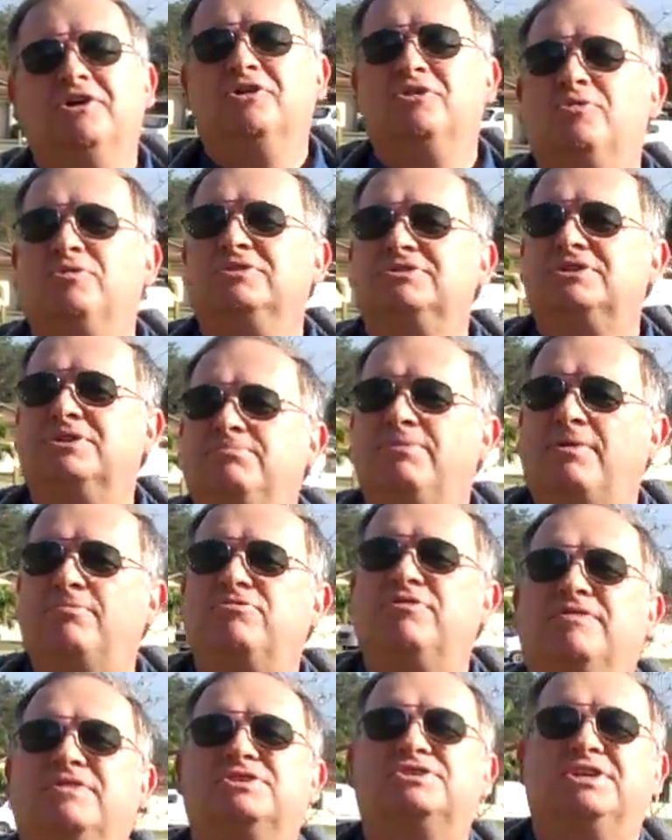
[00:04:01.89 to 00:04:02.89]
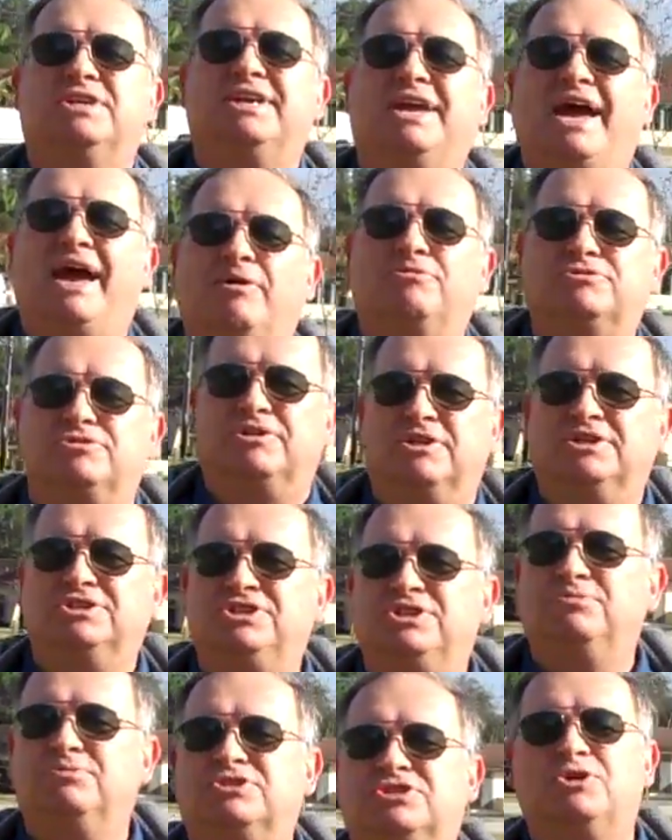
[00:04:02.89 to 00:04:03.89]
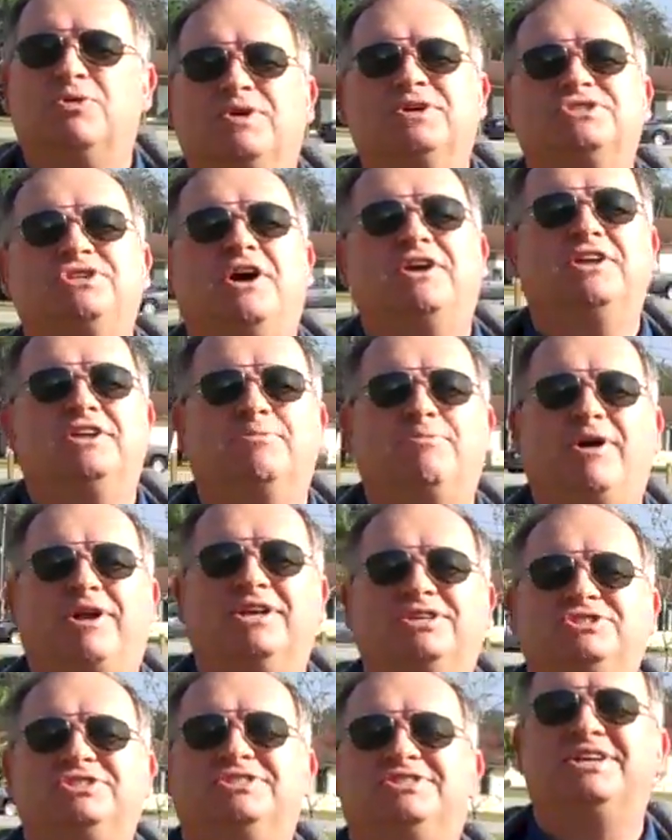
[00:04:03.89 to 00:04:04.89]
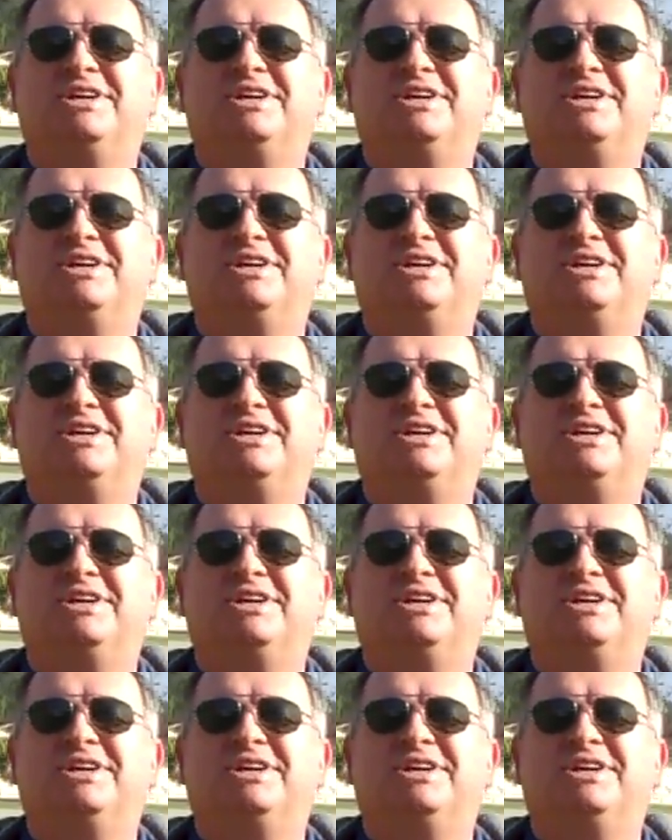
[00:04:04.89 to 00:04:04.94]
who was a member of the City Council, and she was so excited about it, she